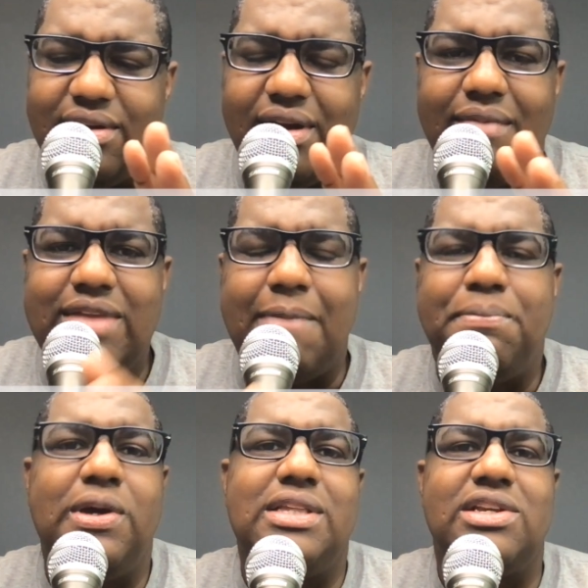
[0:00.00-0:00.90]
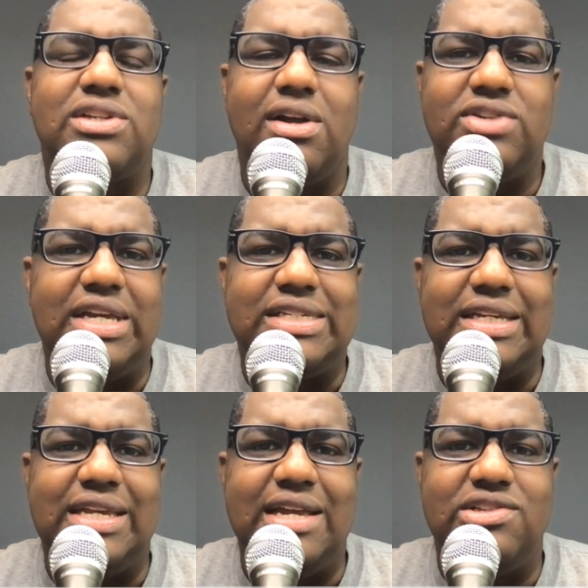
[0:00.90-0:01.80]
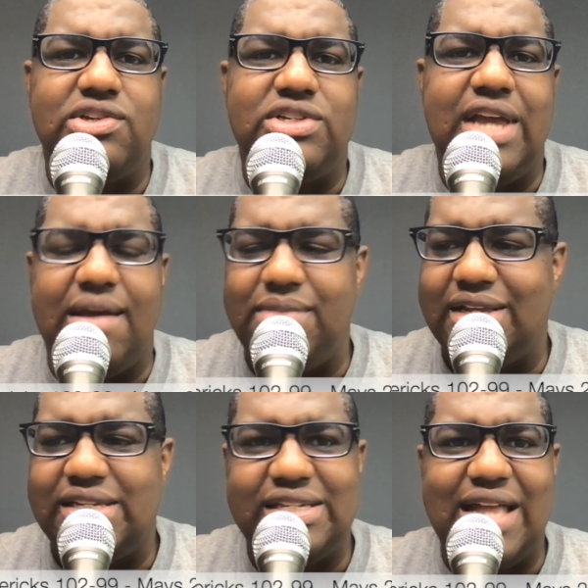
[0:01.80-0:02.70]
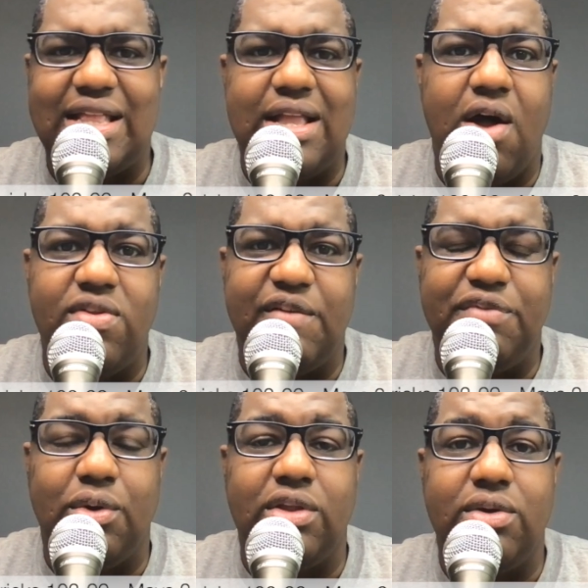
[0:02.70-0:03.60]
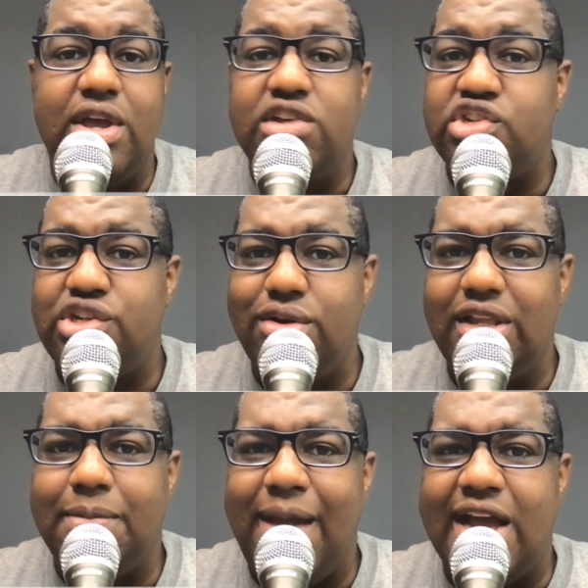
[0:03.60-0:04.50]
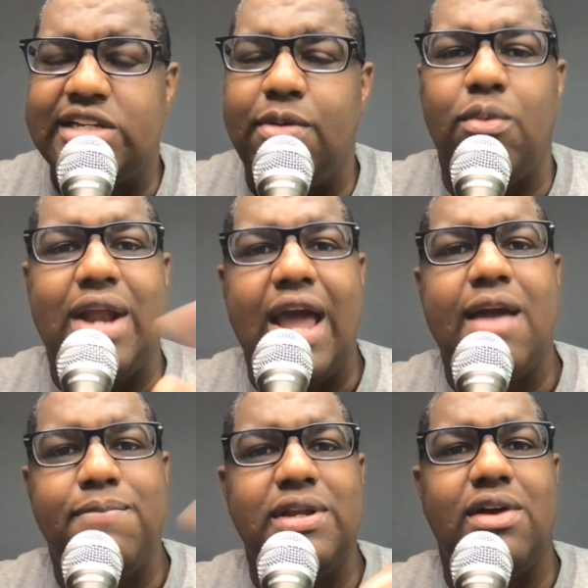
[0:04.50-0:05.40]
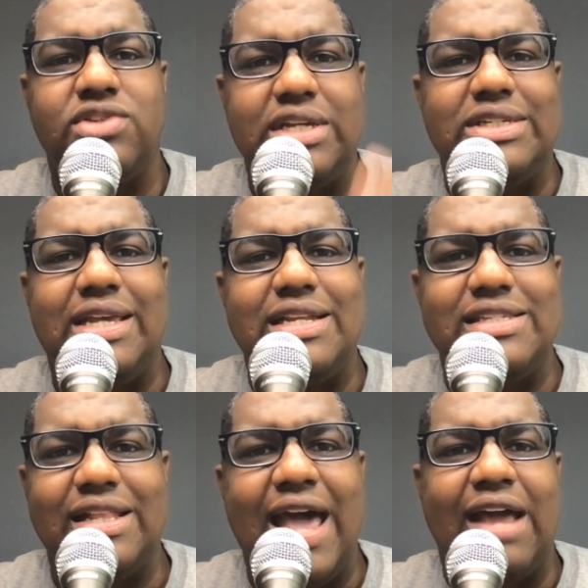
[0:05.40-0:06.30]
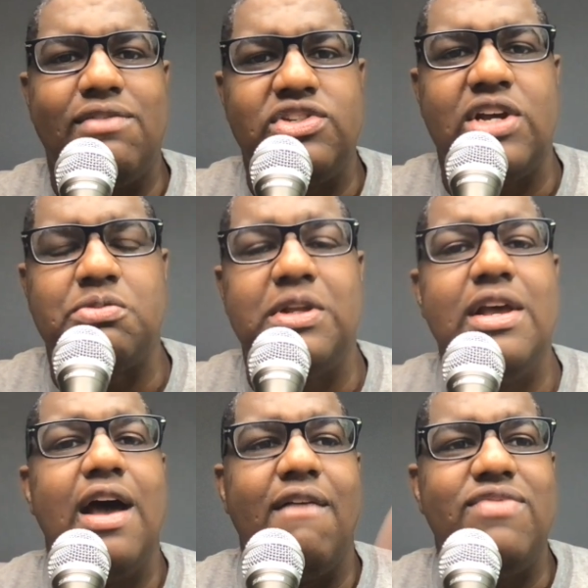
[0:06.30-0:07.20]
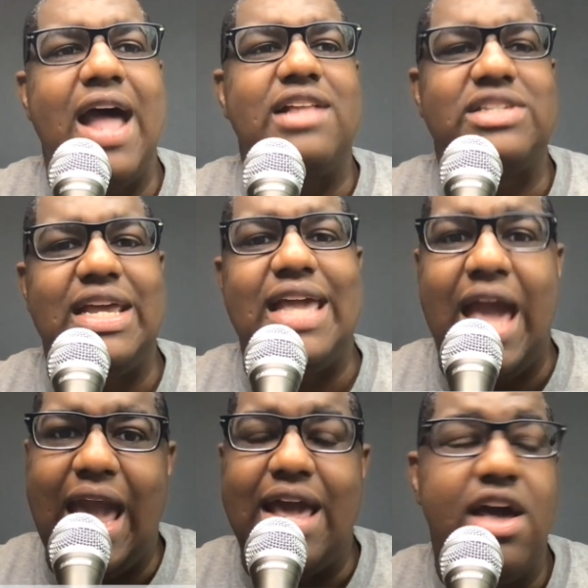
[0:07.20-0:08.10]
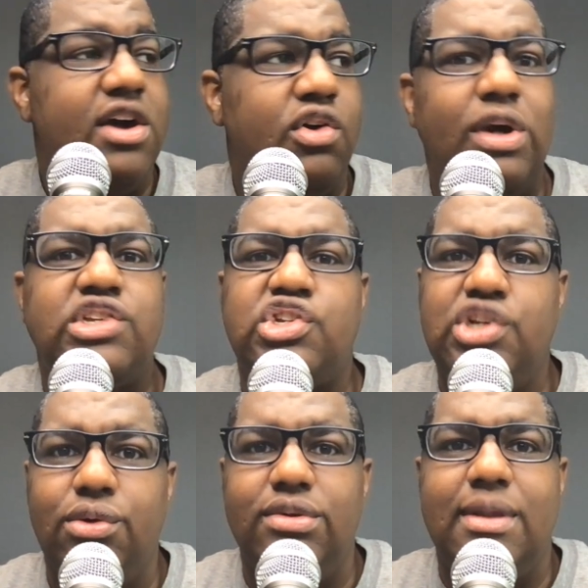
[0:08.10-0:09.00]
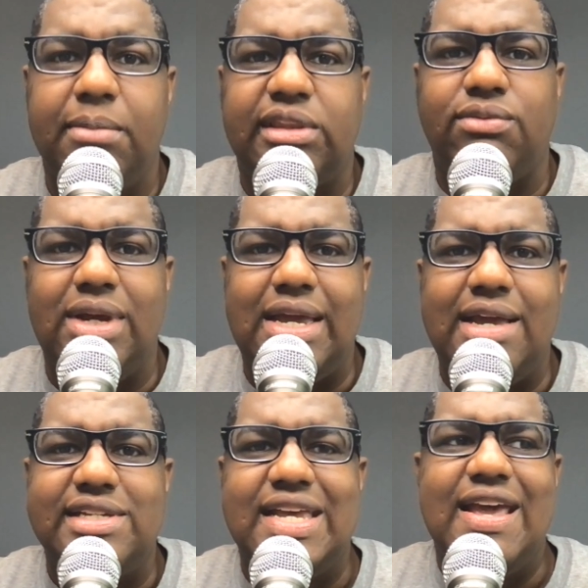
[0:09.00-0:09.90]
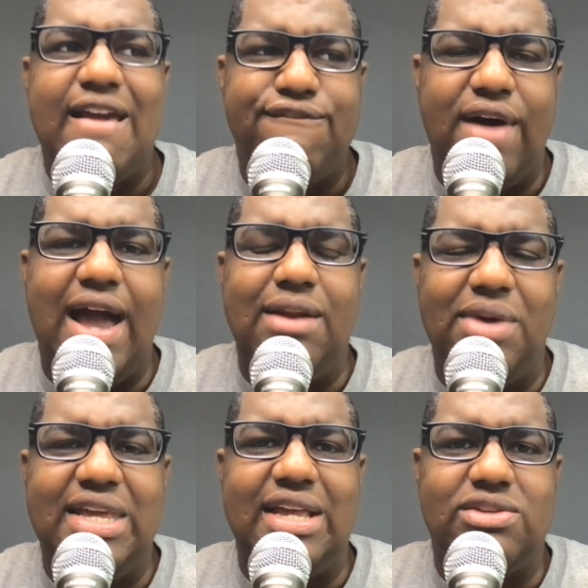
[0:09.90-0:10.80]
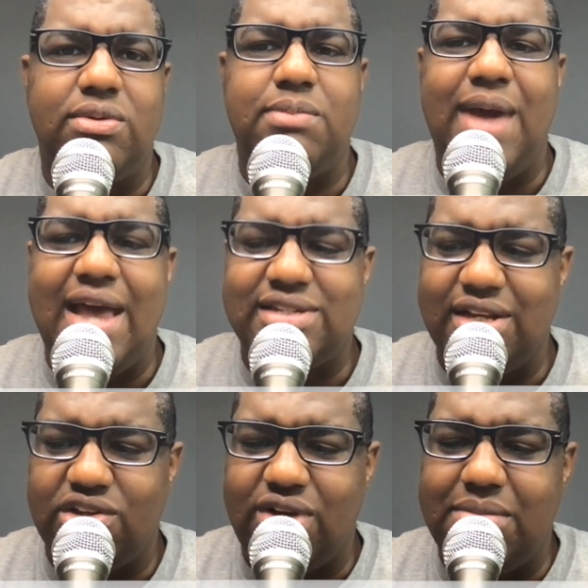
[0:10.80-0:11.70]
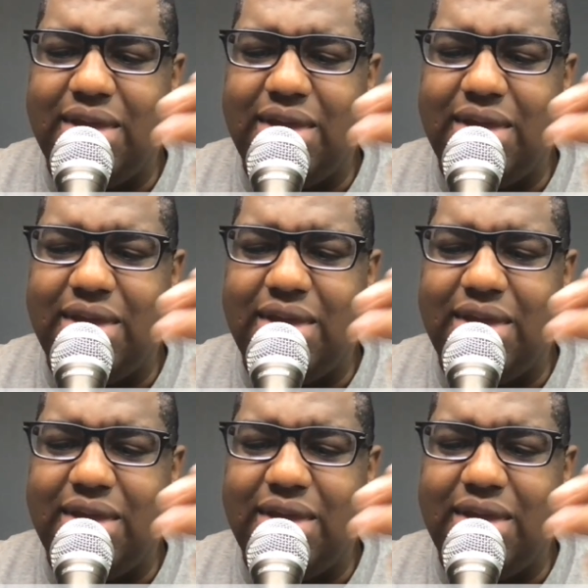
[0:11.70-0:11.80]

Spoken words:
I'm not putting this on Jason Kidd just yet because he's not on the floor shooting the basketball. What I am putting on Jason Kidd is the lack of adjustment. I'm not saying, hey, quit shooting them threes, find a way to get to the basket and try to make